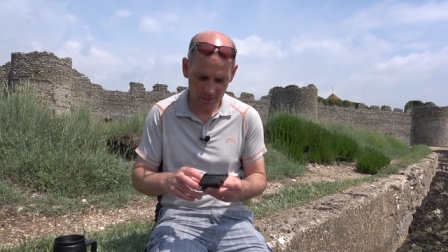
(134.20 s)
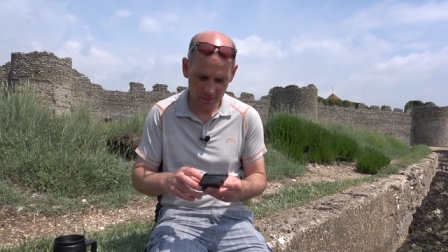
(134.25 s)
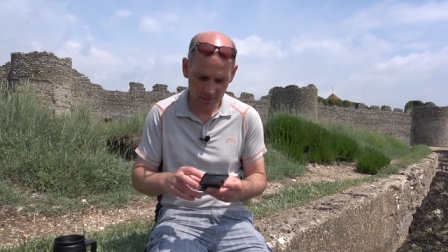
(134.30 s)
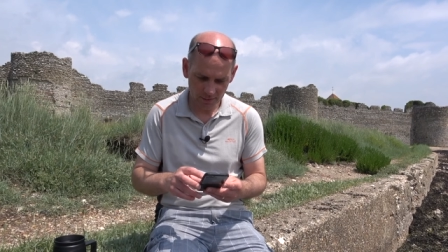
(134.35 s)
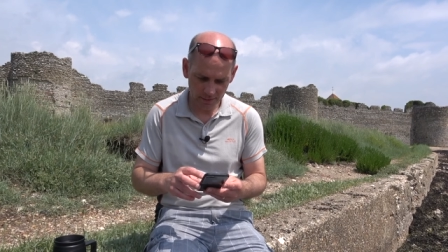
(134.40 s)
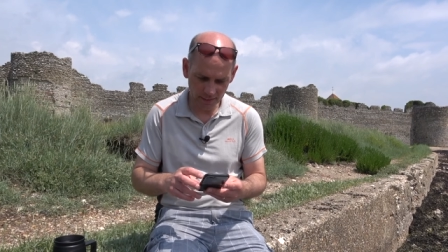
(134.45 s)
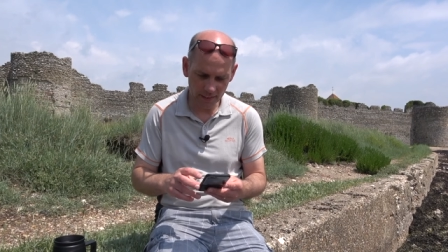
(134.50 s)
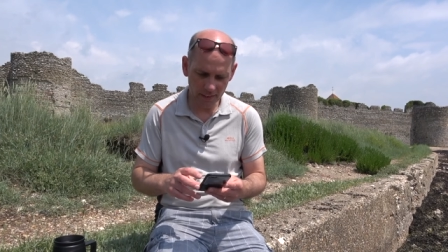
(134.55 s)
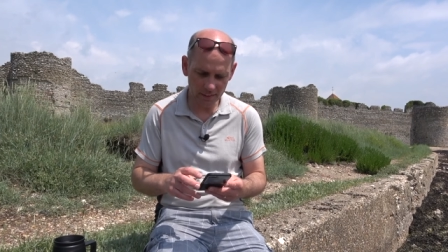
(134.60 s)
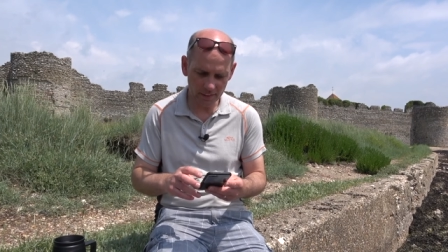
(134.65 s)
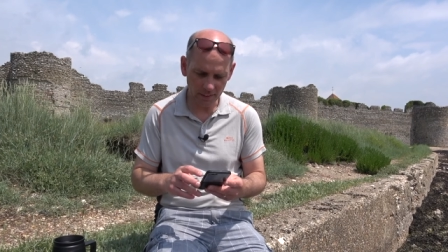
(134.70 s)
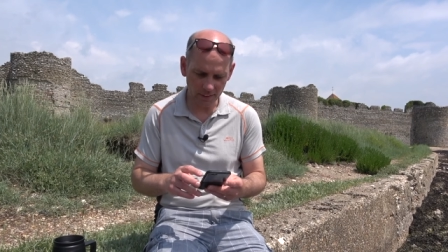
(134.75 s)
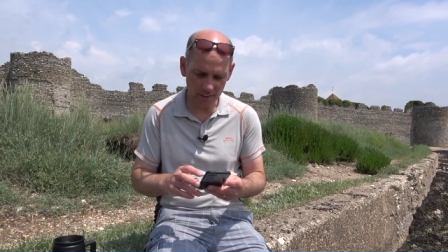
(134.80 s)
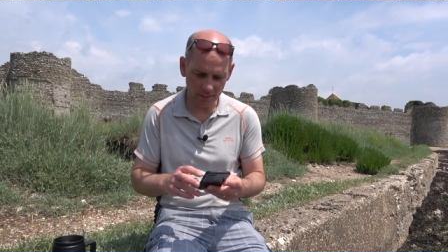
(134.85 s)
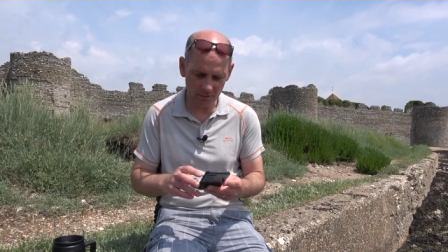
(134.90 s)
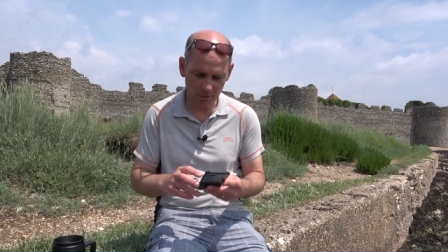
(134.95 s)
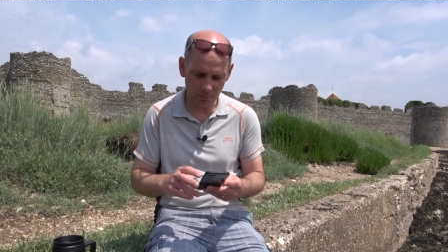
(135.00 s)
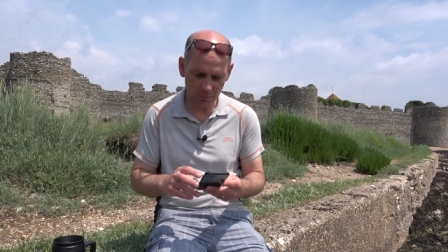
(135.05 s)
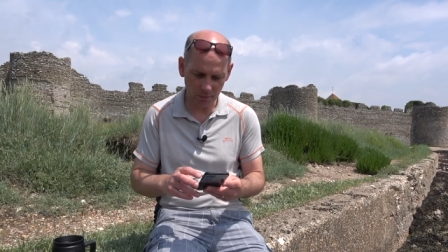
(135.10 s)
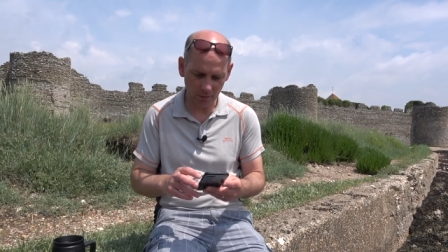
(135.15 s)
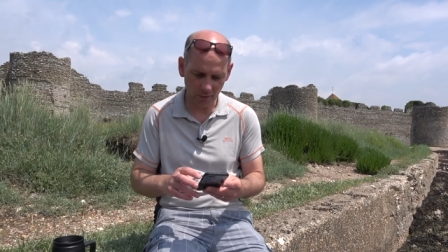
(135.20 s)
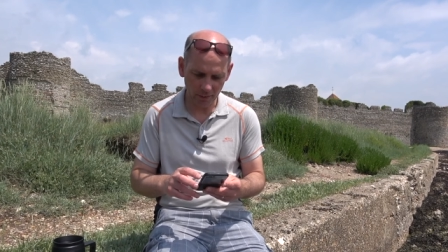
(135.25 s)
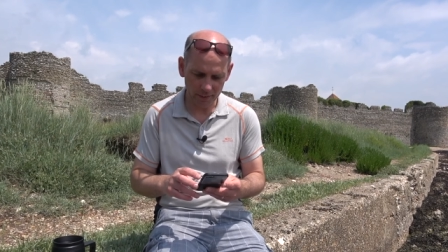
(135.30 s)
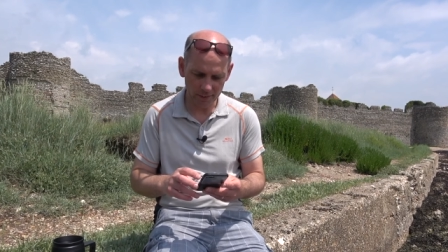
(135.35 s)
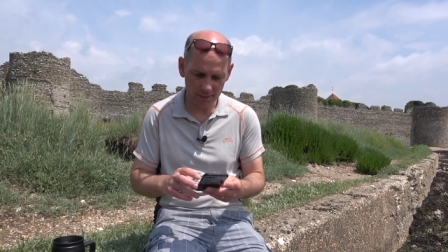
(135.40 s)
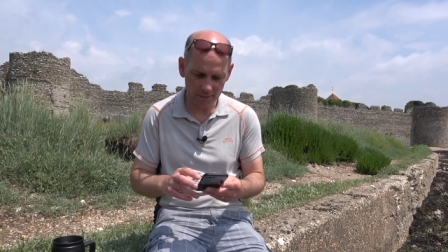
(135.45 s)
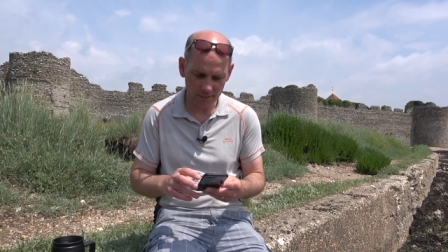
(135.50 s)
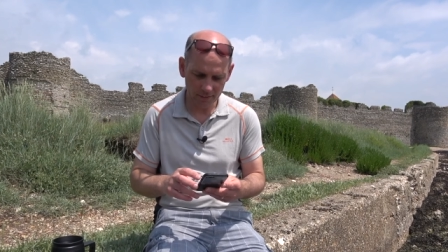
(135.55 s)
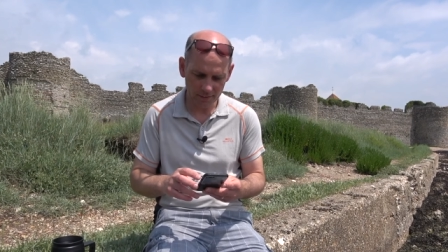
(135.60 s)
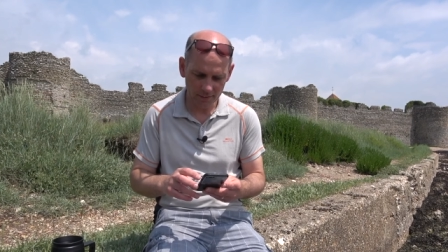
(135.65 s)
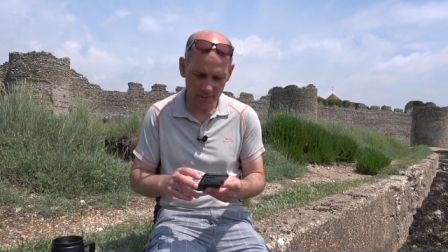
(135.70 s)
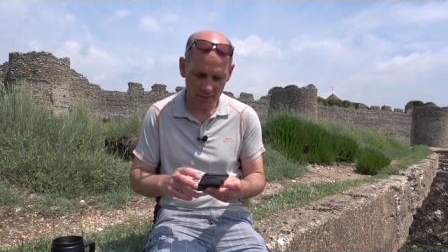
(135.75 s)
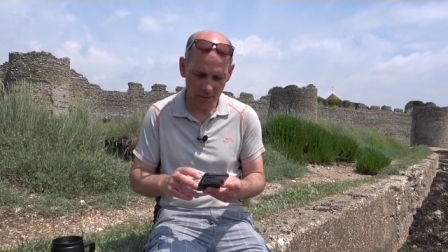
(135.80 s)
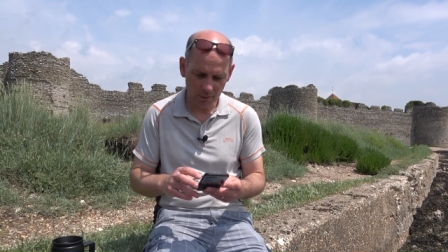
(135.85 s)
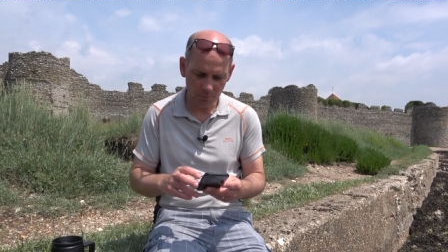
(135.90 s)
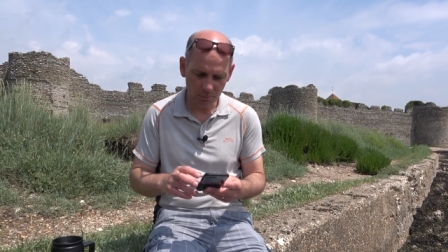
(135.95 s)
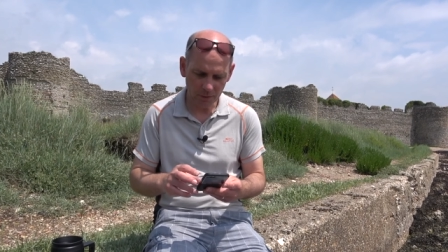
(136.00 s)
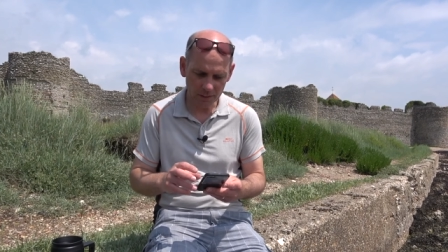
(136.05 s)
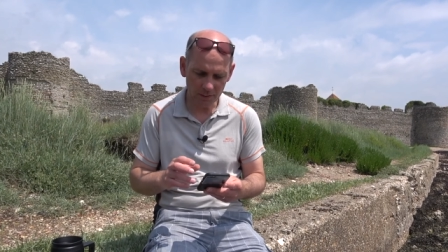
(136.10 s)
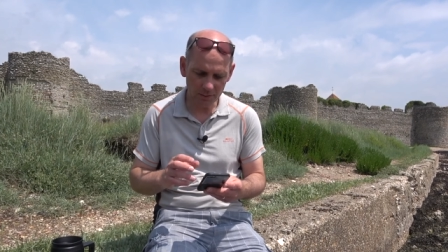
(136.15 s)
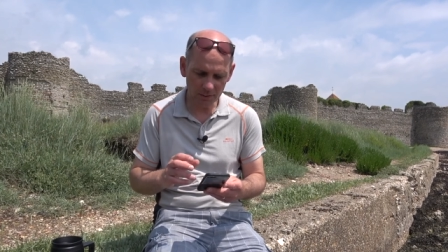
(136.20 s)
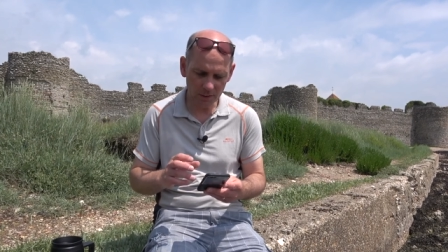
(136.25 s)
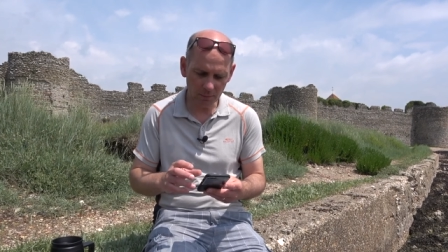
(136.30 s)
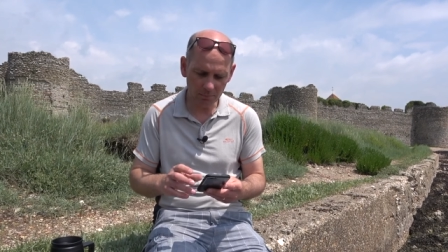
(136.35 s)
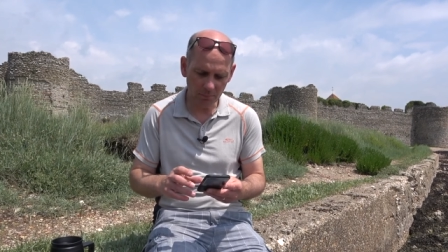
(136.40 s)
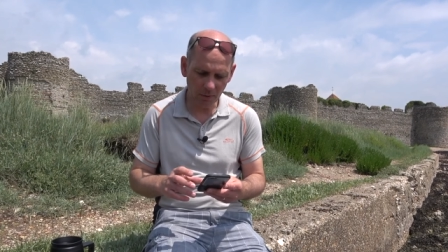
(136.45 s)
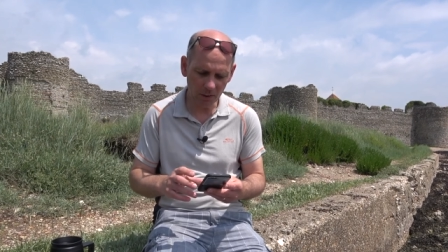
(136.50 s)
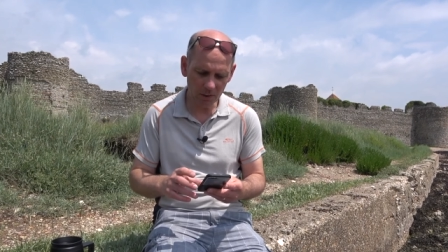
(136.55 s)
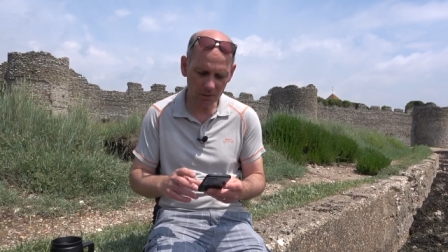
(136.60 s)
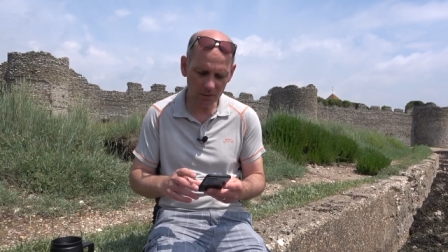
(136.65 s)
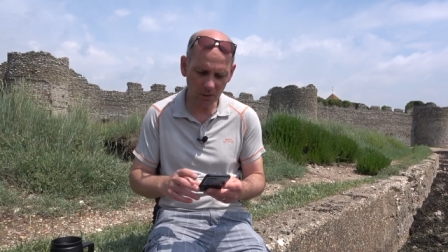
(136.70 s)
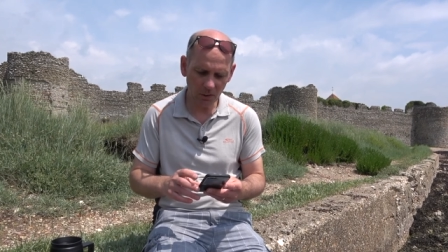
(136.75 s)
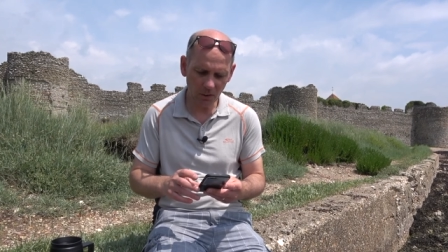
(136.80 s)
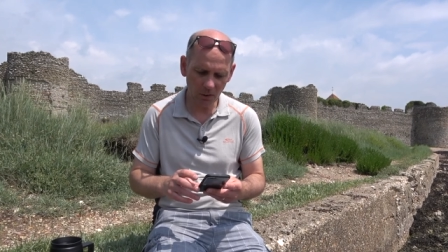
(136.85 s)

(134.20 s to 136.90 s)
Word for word: Neither, he replied, but as commander